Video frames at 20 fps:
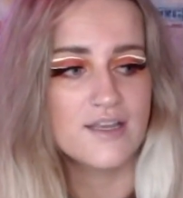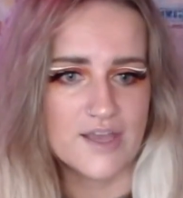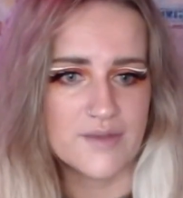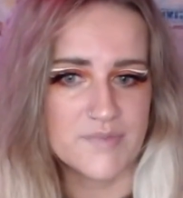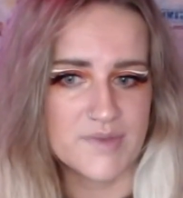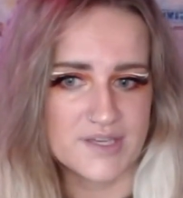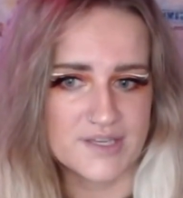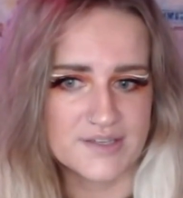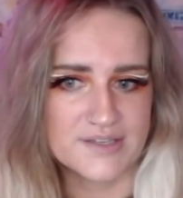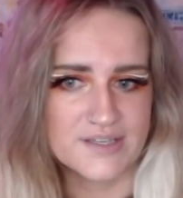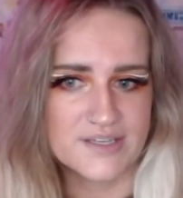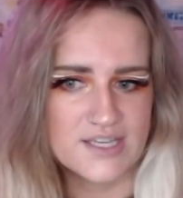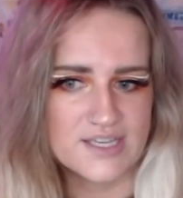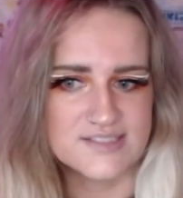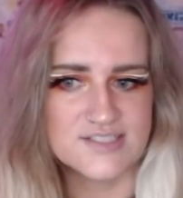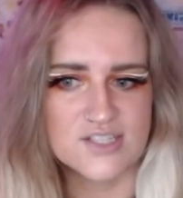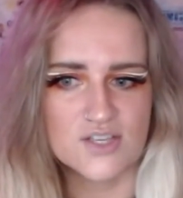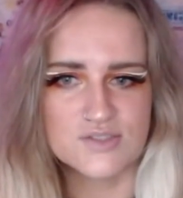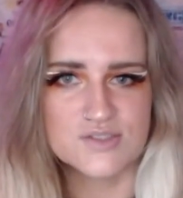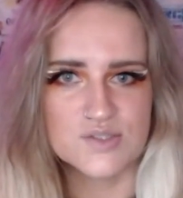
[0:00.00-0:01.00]
I mean,
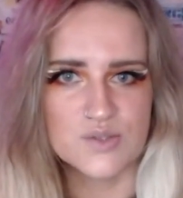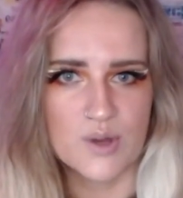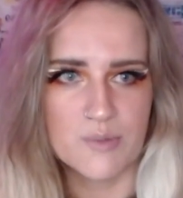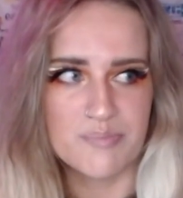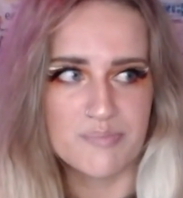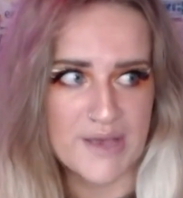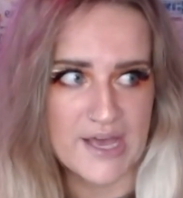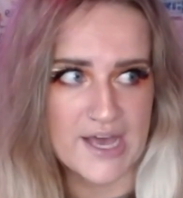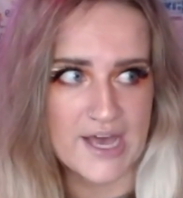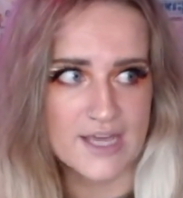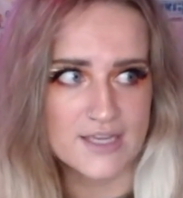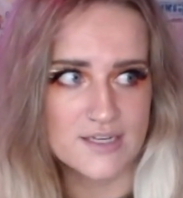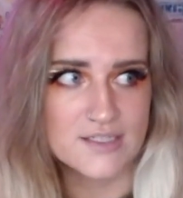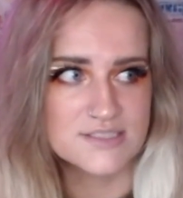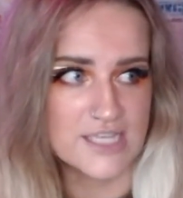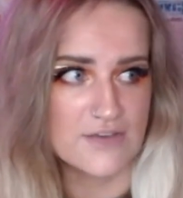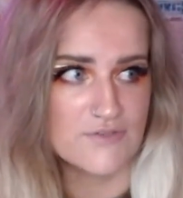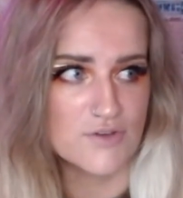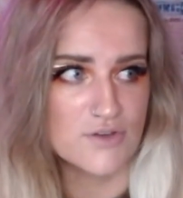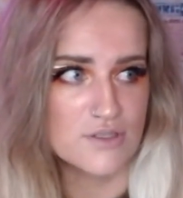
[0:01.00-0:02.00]
it's also a bat
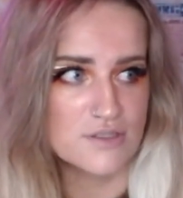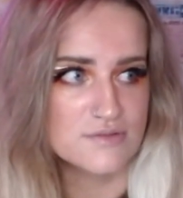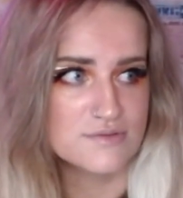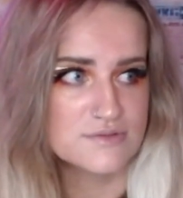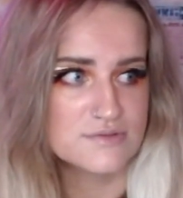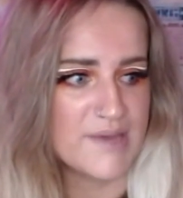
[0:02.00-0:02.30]
devil,